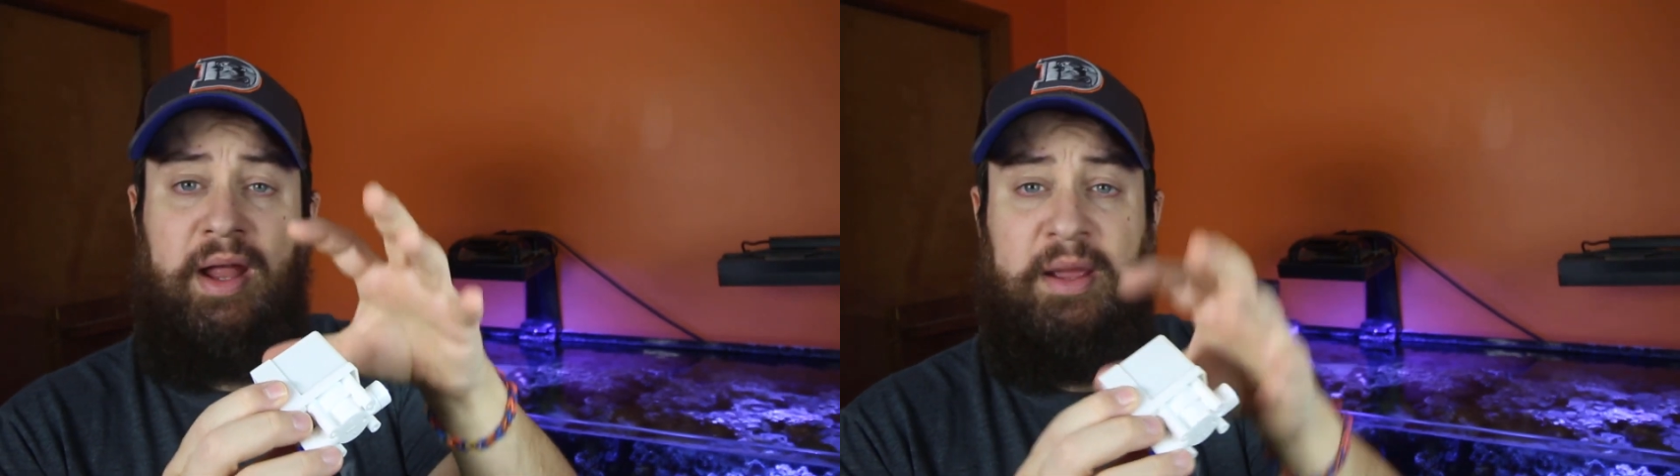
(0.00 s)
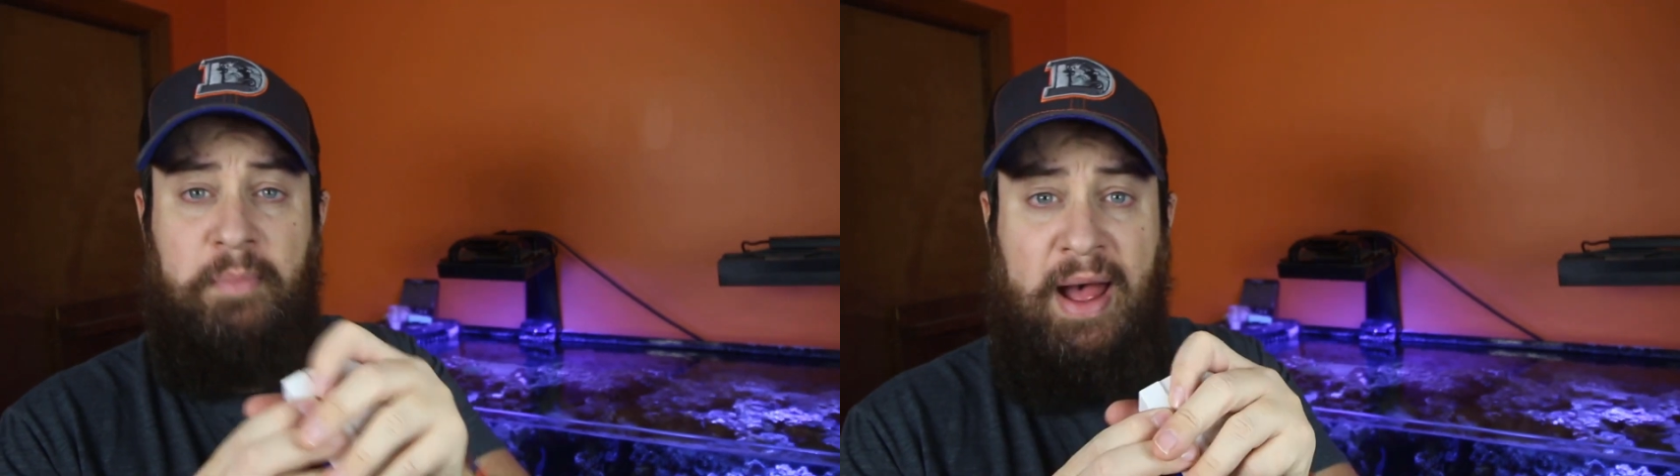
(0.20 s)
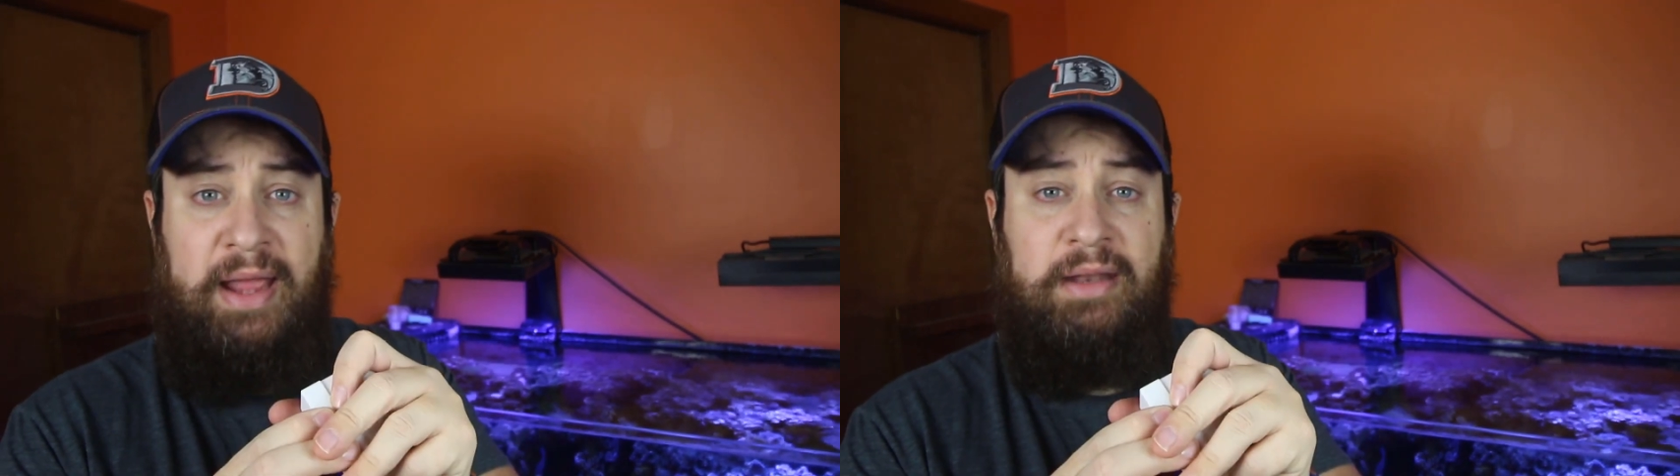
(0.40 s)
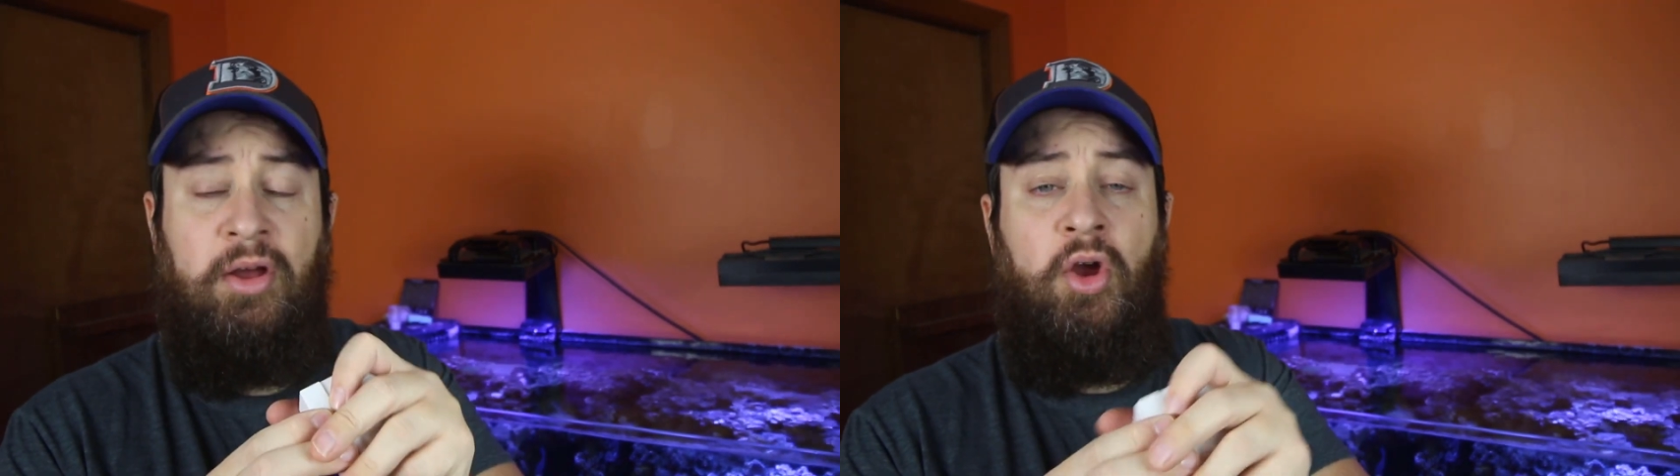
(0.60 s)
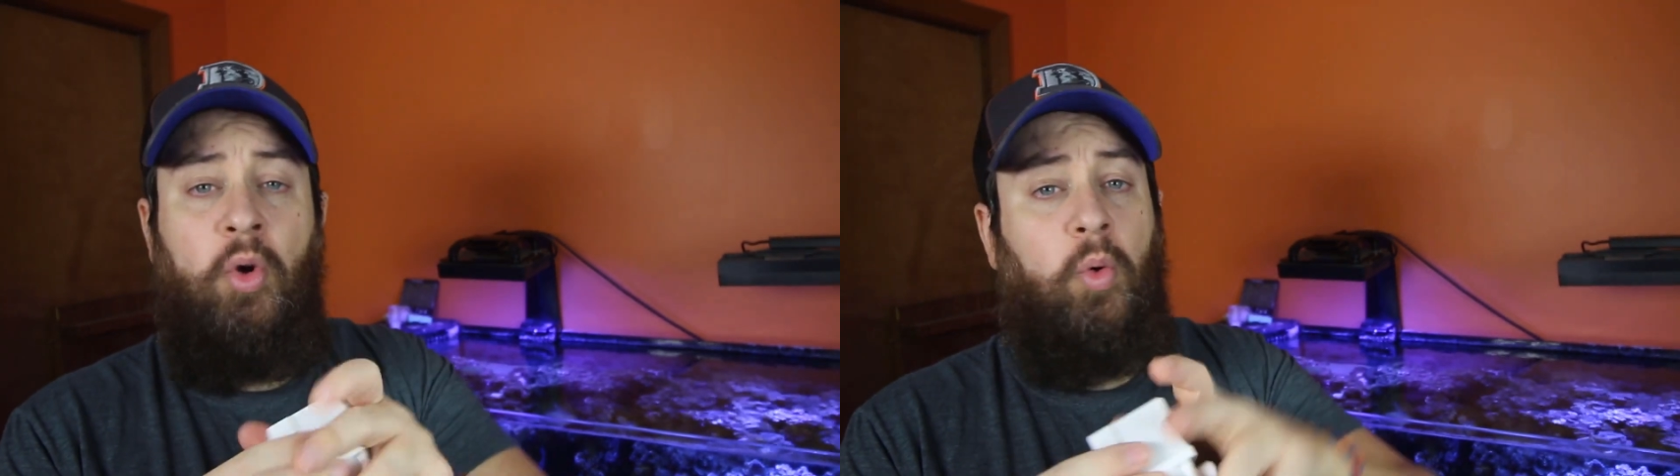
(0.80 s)
like mine,
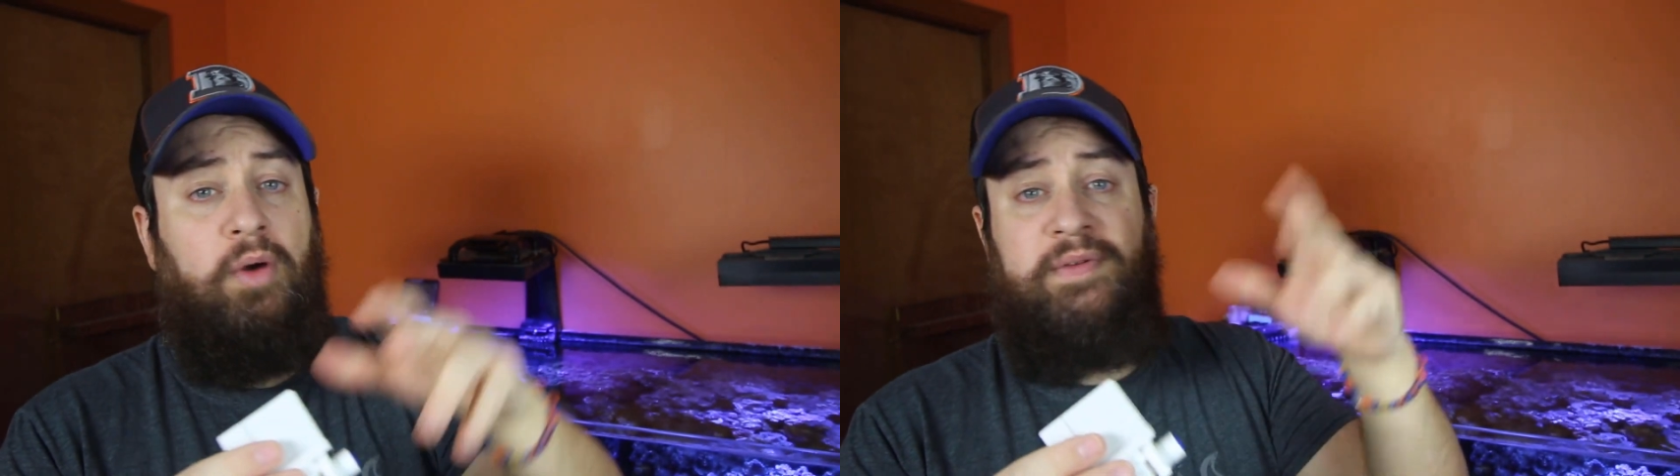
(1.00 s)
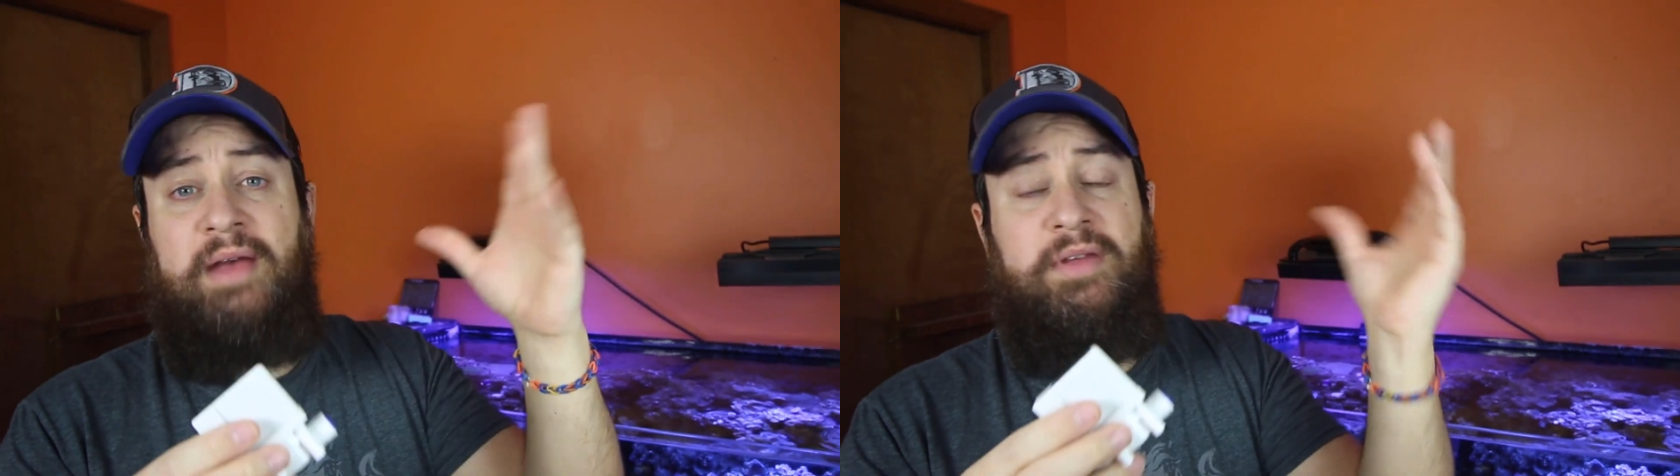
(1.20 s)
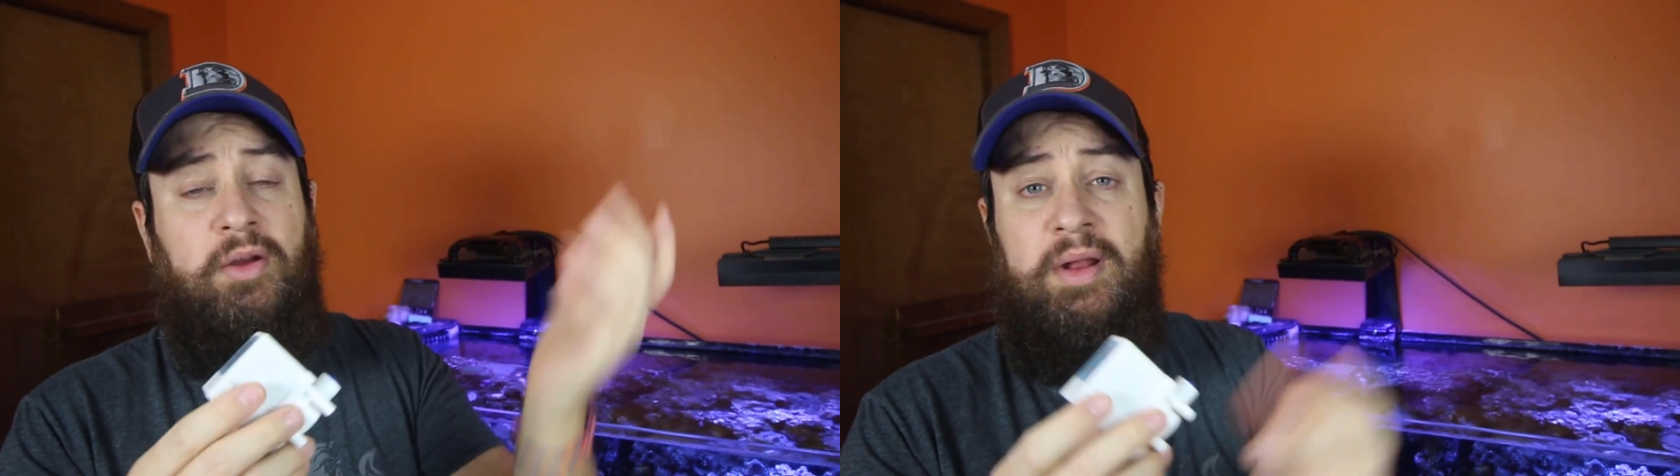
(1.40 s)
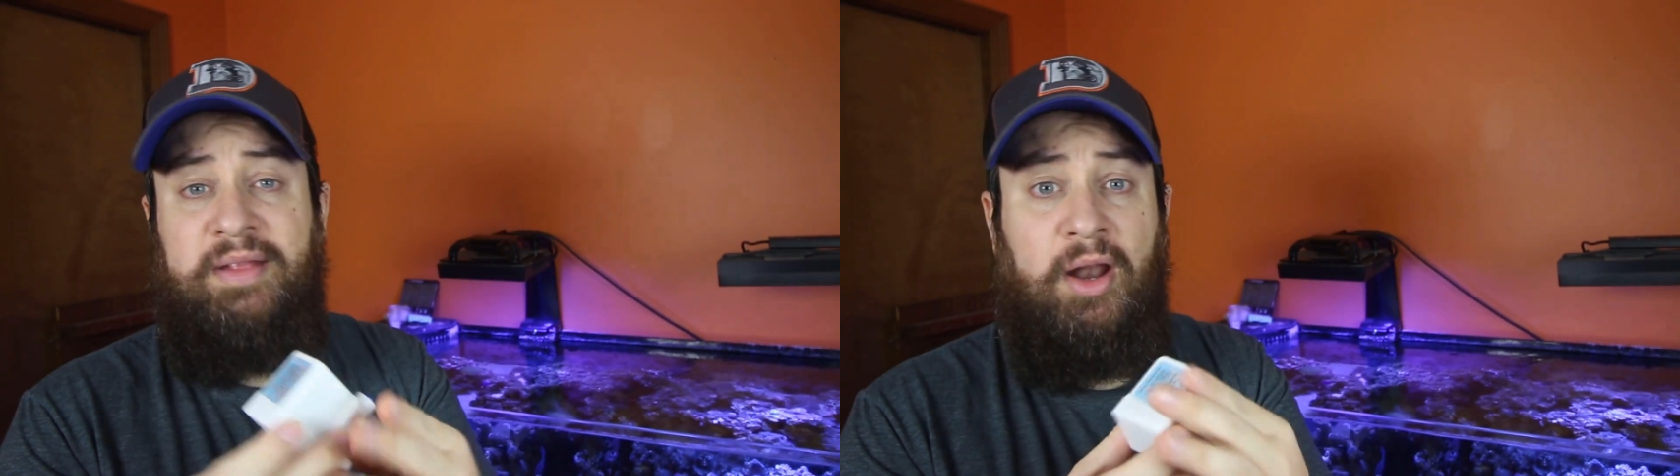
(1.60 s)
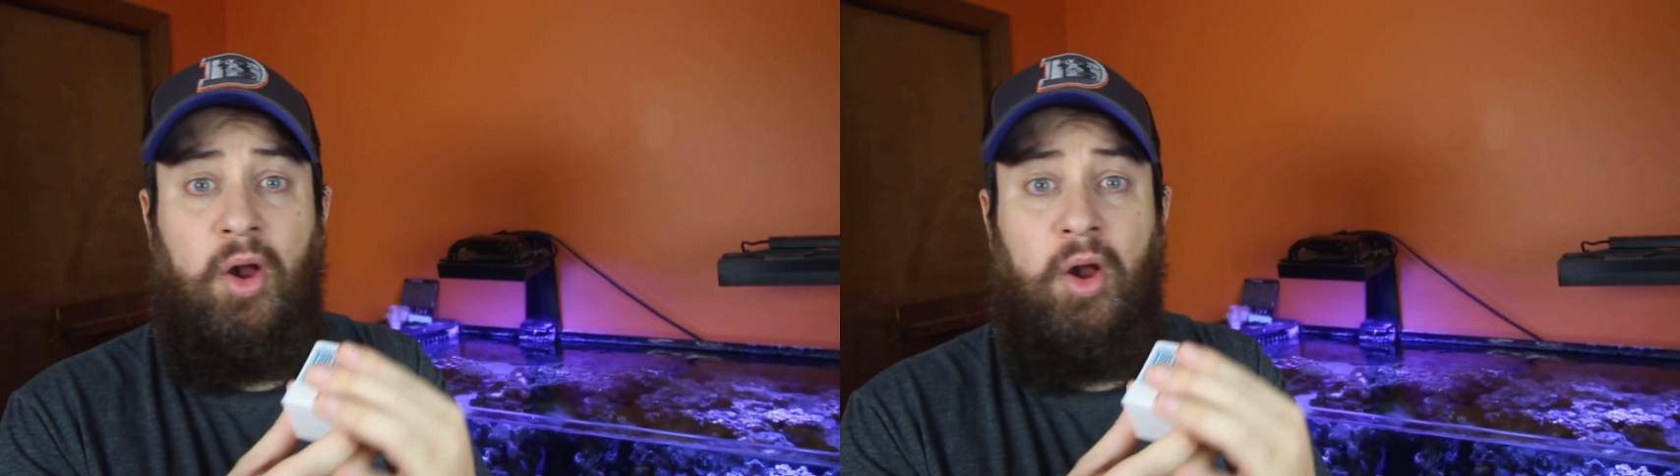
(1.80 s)
or if you have a unit that